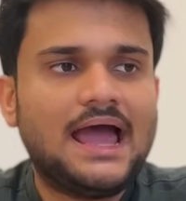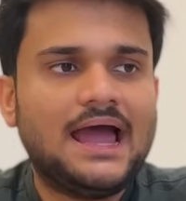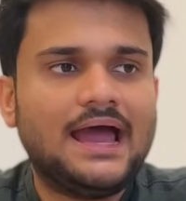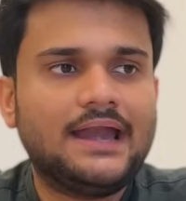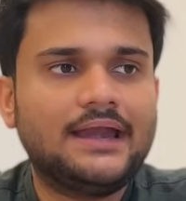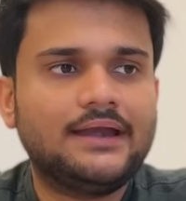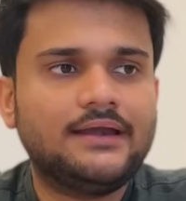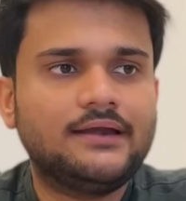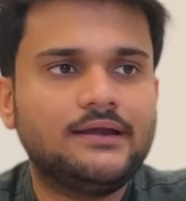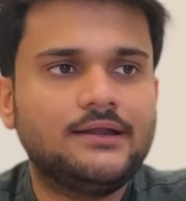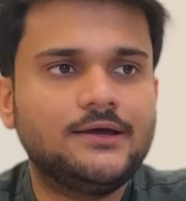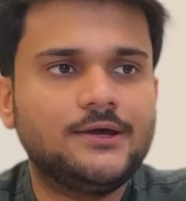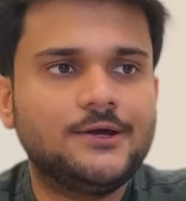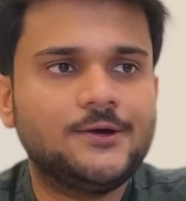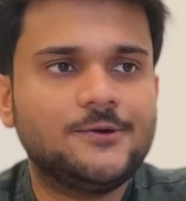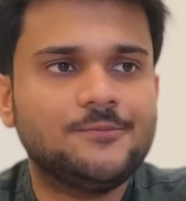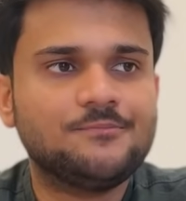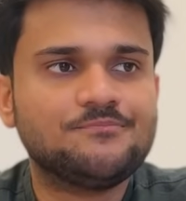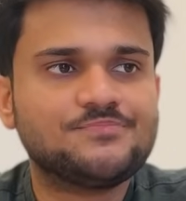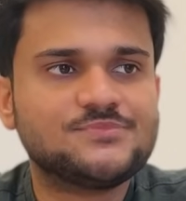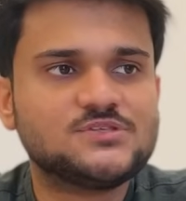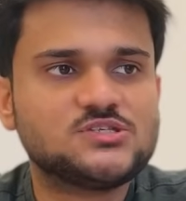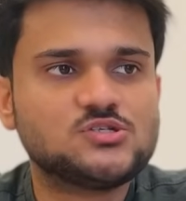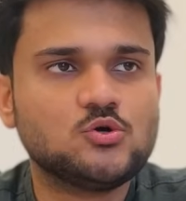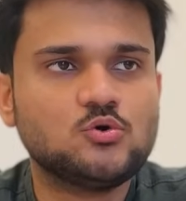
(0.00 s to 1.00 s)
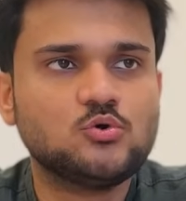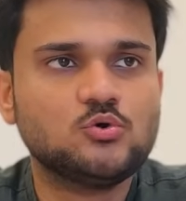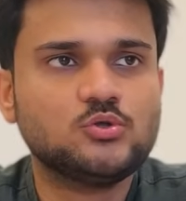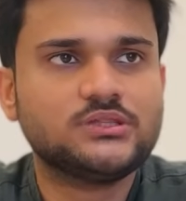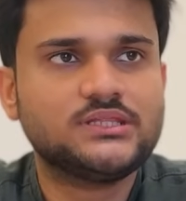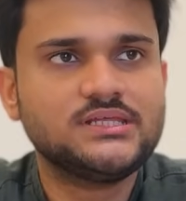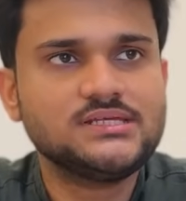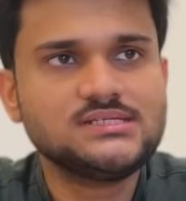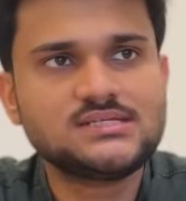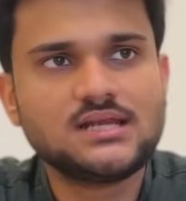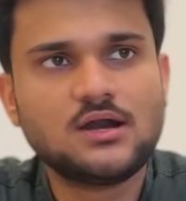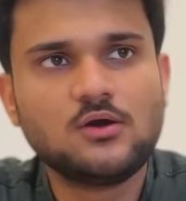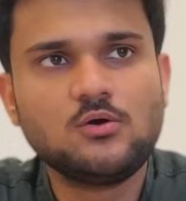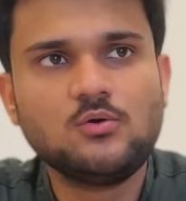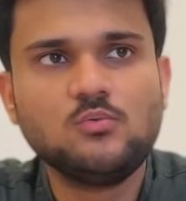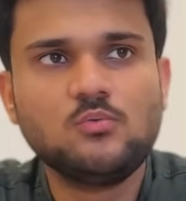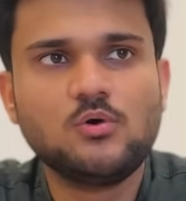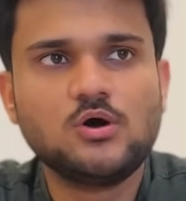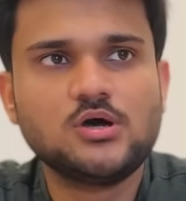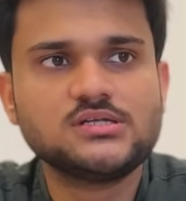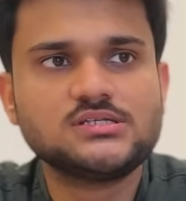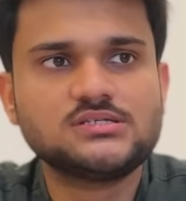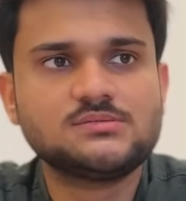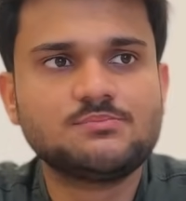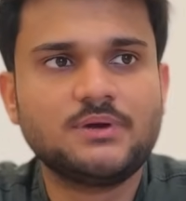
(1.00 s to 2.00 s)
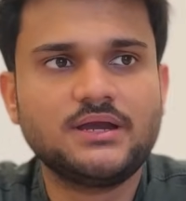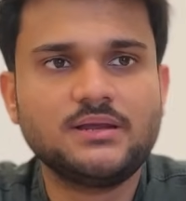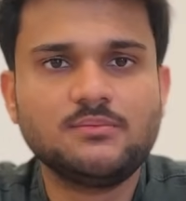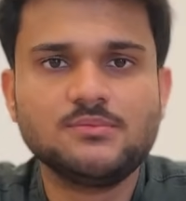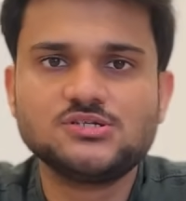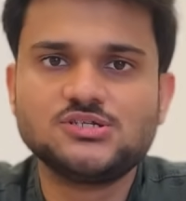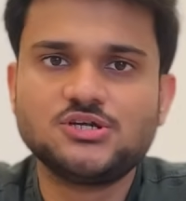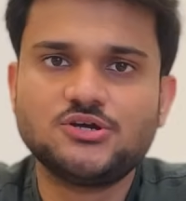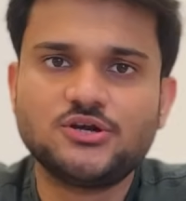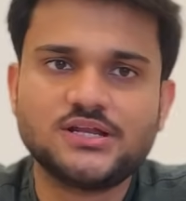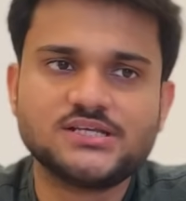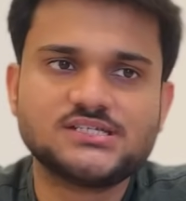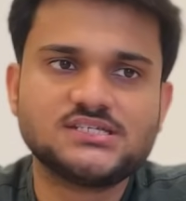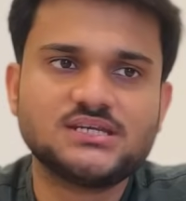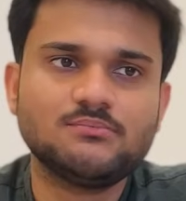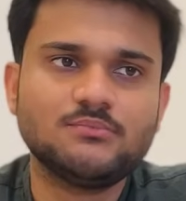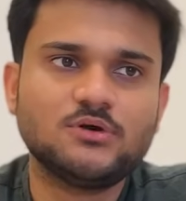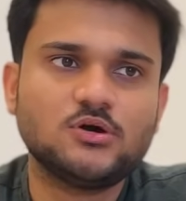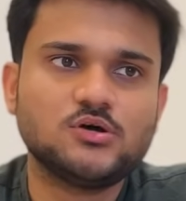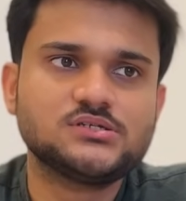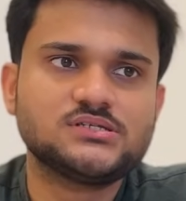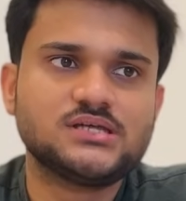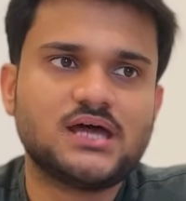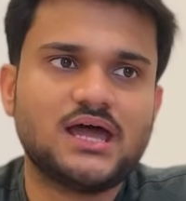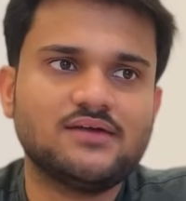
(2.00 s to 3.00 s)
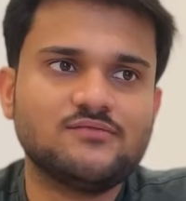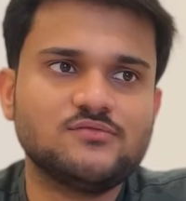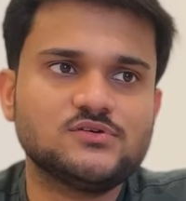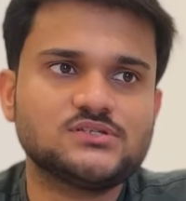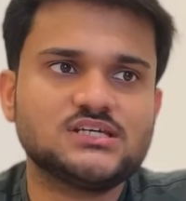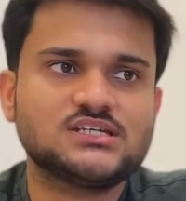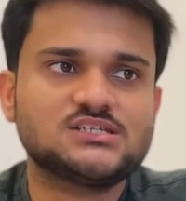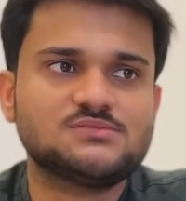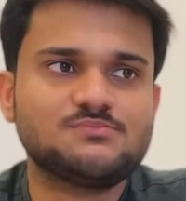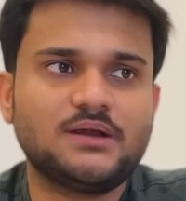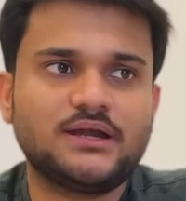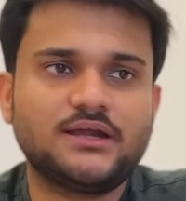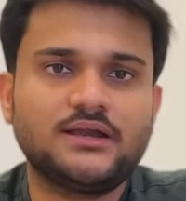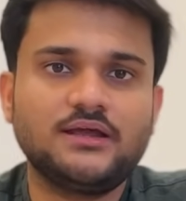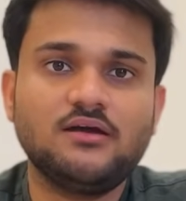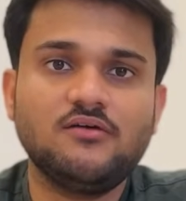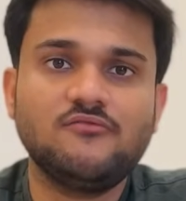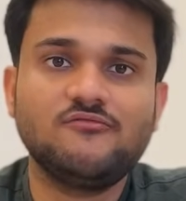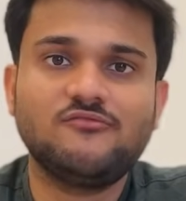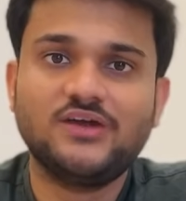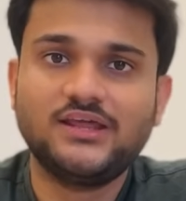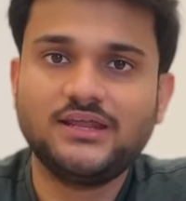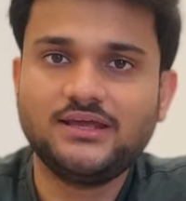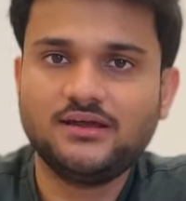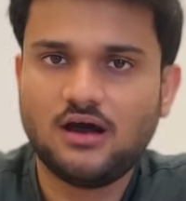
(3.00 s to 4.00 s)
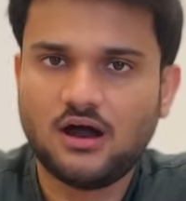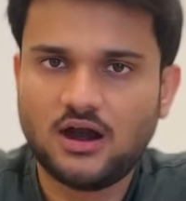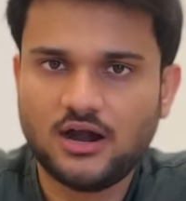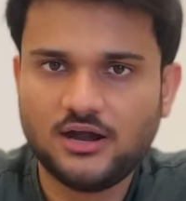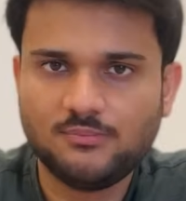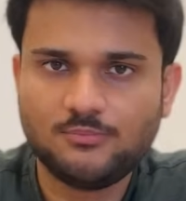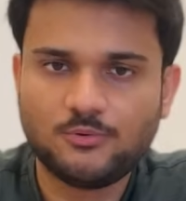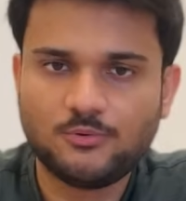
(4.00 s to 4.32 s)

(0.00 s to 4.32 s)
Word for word: and um, so this round was pretty much interesting because i was expecting a very hard